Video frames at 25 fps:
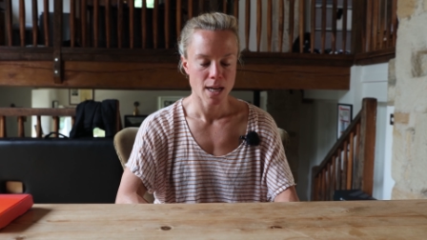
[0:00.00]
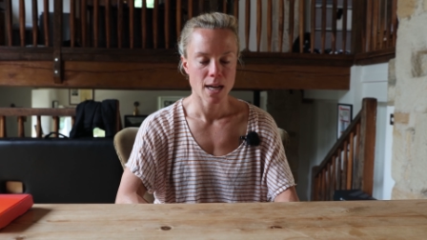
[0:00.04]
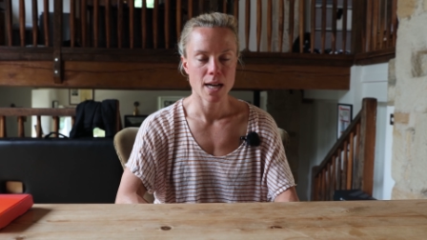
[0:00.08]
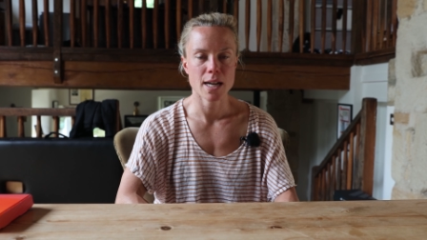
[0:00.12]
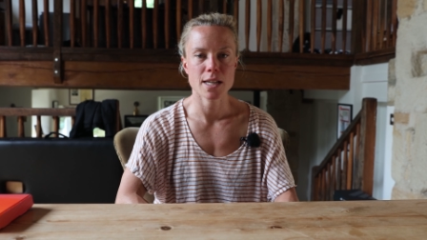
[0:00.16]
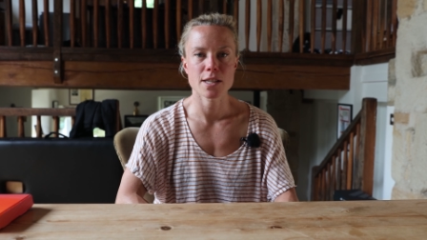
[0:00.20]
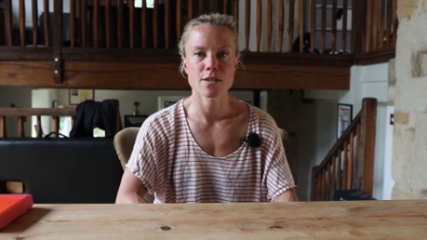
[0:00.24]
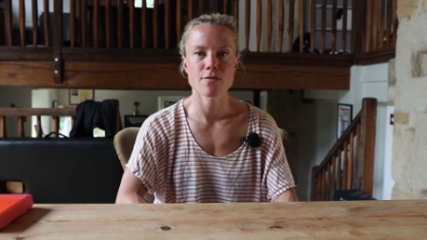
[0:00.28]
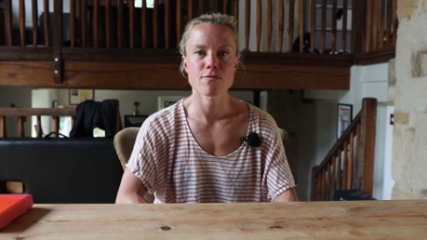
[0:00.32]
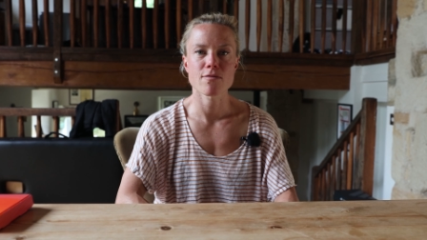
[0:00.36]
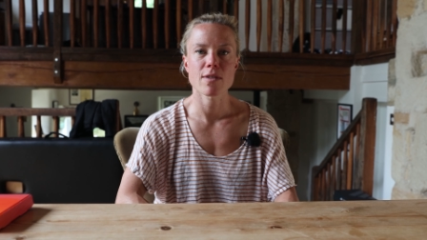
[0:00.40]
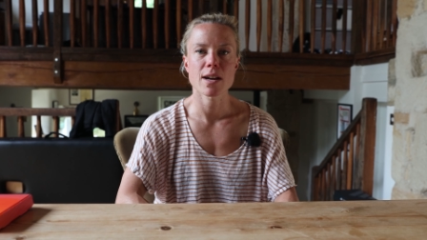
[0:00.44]

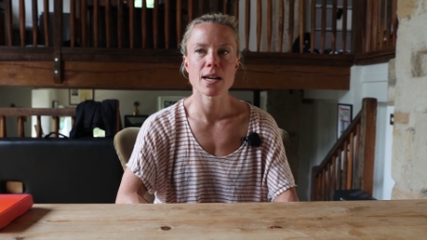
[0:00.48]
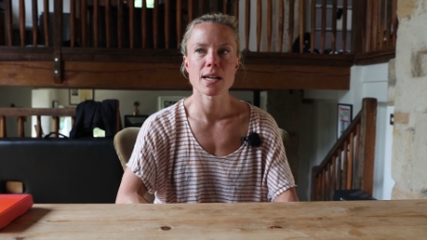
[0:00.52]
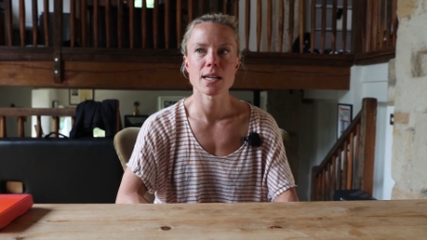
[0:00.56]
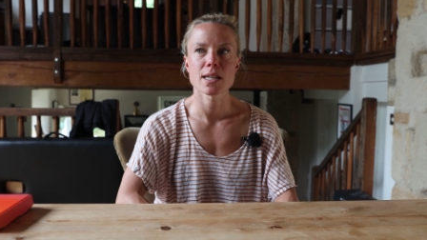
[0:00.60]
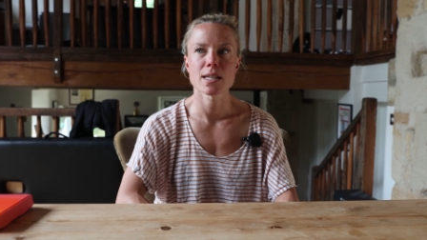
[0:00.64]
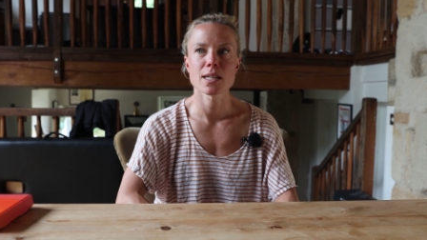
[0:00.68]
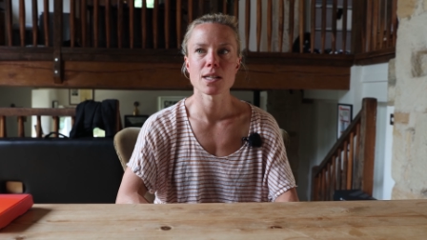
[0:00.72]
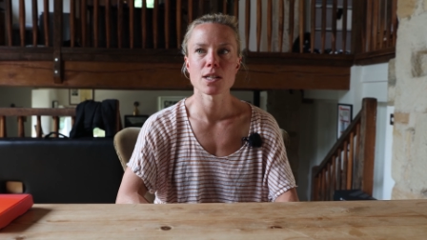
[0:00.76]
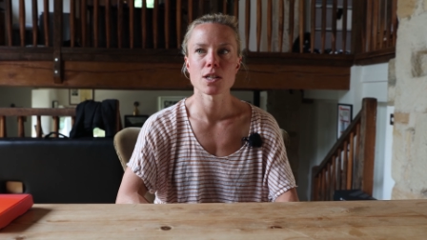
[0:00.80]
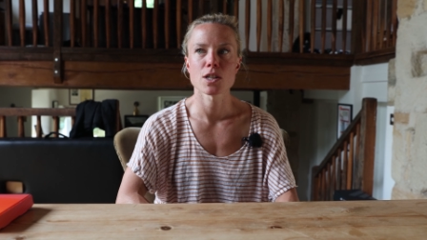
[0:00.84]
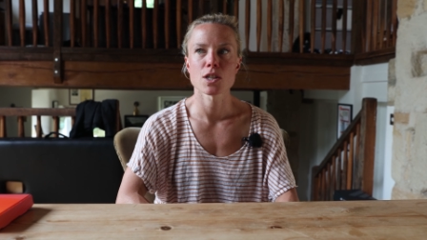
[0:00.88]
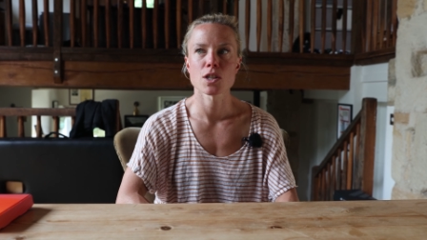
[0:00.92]
has a
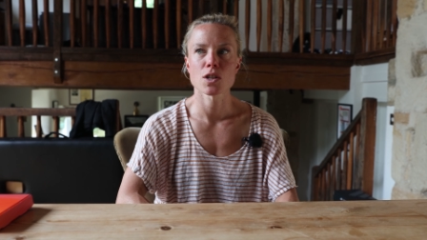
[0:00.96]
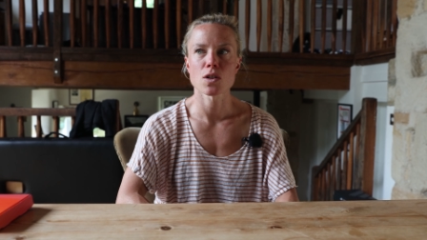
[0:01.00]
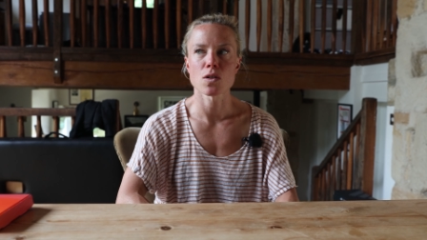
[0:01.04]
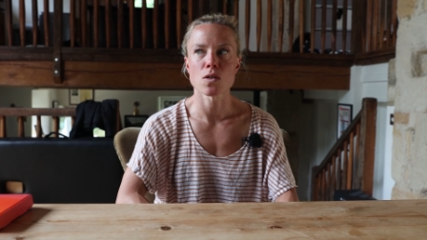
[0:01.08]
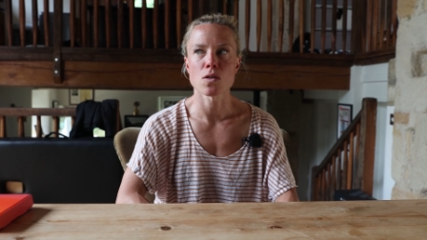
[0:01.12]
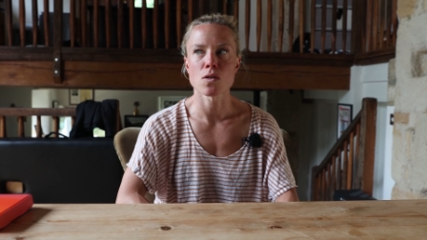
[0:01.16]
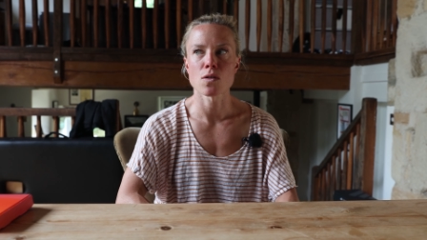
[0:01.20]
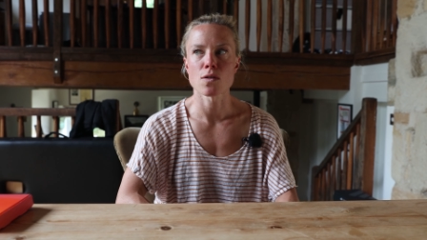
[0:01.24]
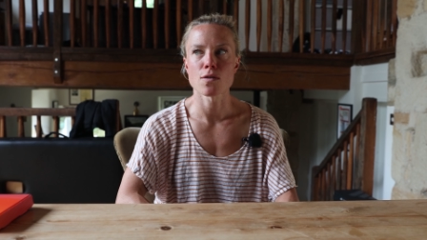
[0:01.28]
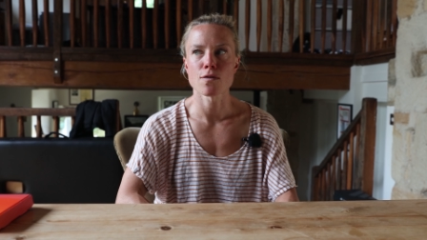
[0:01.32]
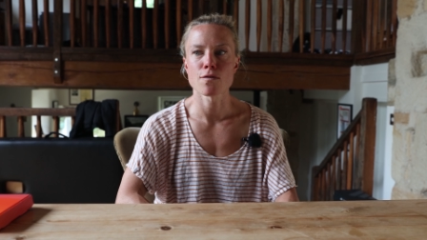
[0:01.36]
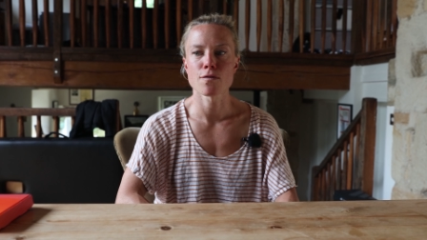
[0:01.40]
range
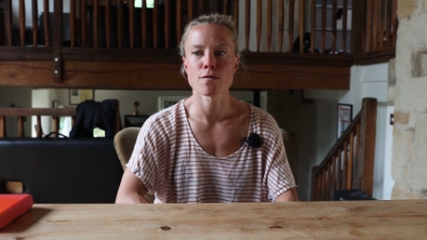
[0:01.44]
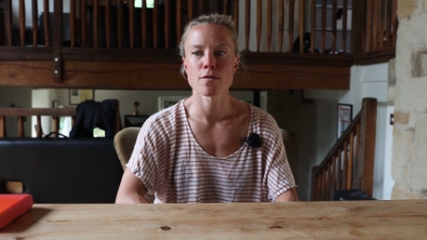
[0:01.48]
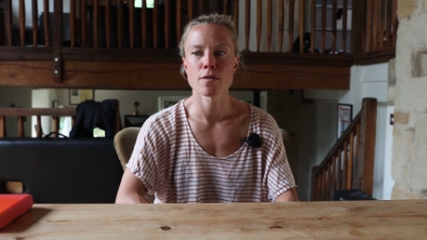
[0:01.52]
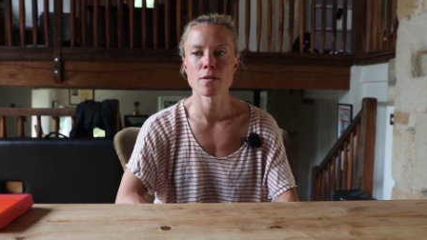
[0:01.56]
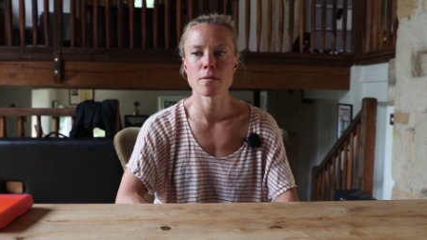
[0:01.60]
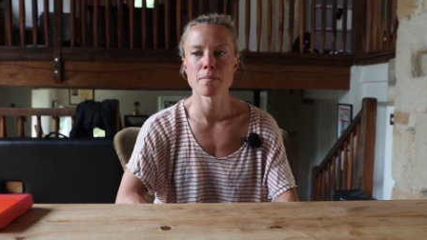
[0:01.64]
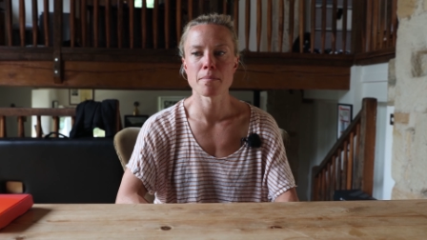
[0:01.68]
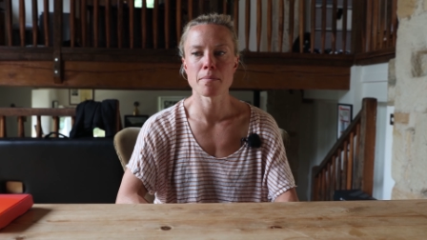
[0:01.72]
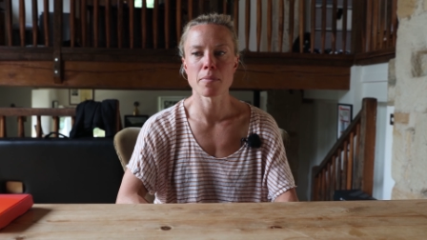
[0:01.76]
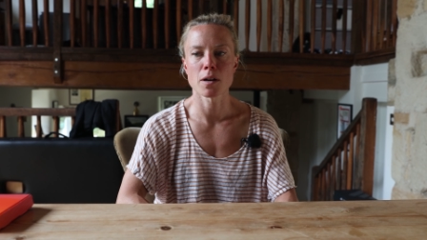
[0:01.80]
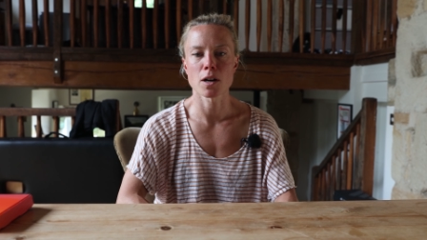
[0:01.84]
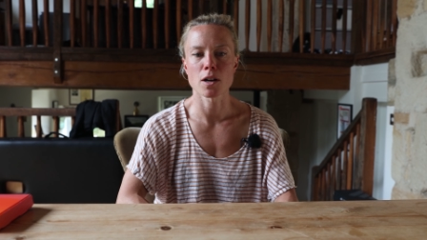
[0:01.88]
of
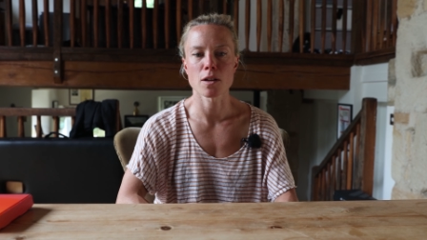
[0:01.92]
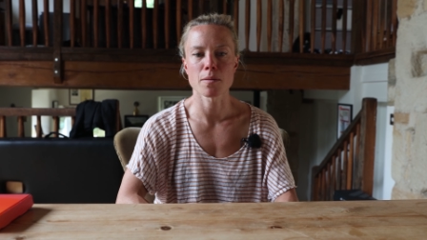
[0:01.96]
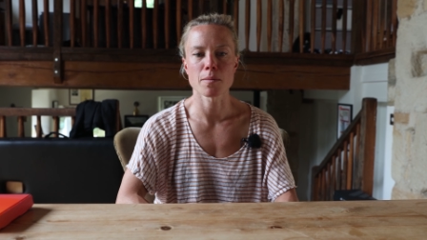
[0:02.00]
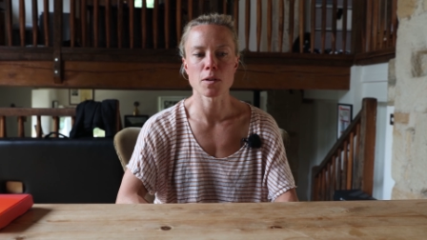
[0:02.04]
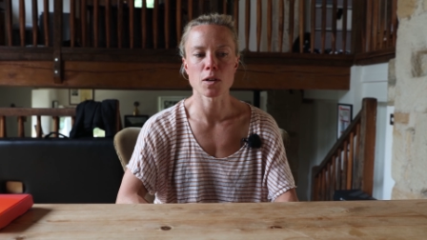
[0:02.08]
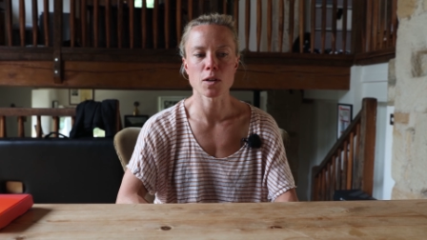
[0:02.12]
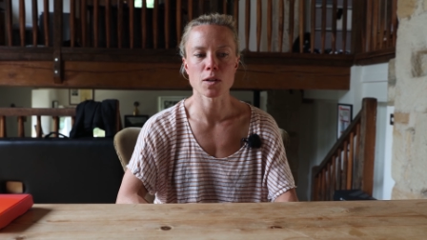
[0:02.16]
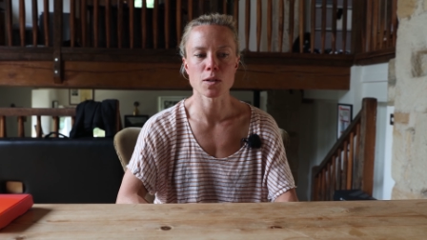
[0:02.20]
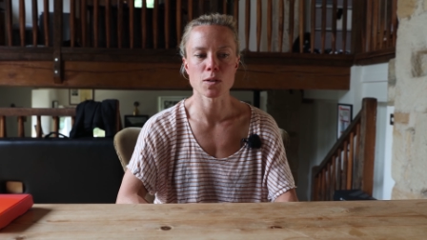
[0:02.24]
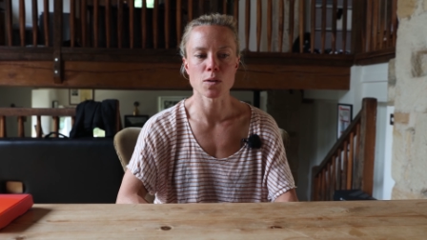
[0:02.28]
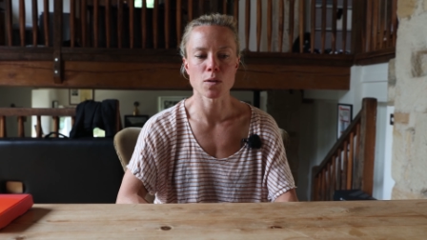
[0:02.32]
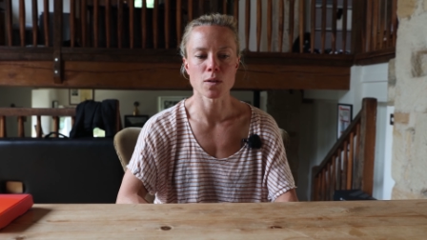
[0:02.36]

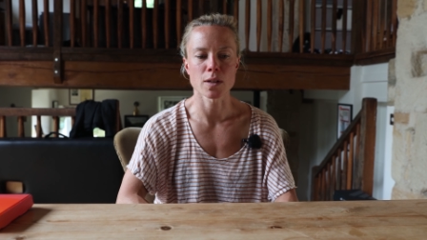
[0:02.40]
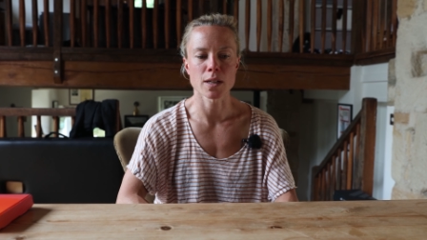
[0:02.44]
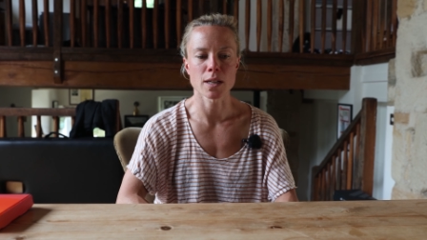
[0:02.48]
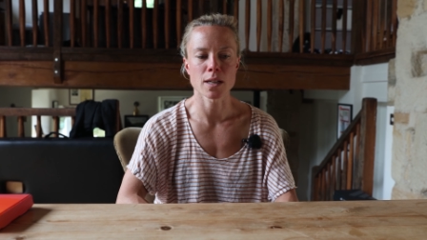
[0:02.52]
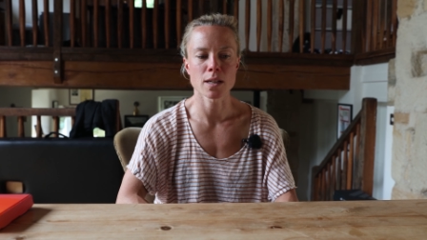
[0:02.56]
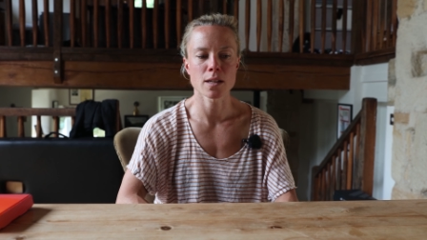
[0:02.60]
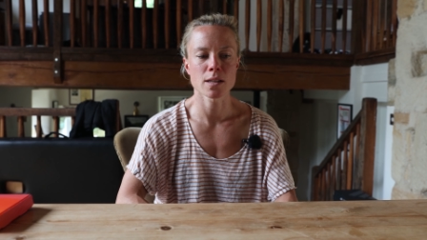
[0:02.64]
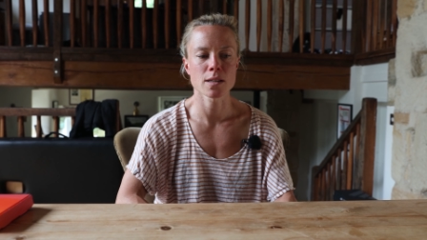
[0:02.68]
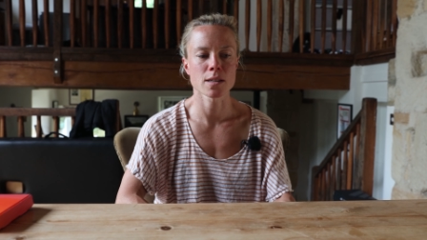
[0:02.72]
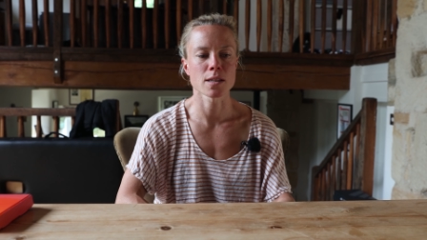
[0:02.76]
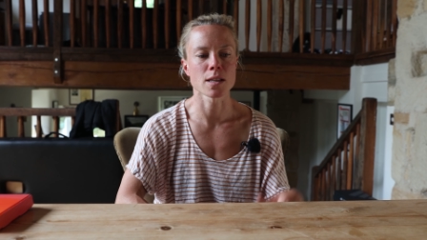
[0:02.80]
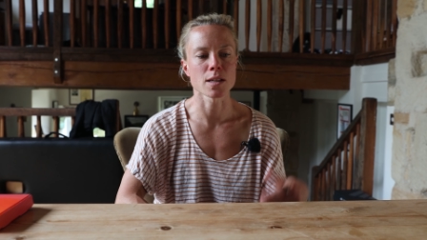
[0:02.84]
biomarkers on it.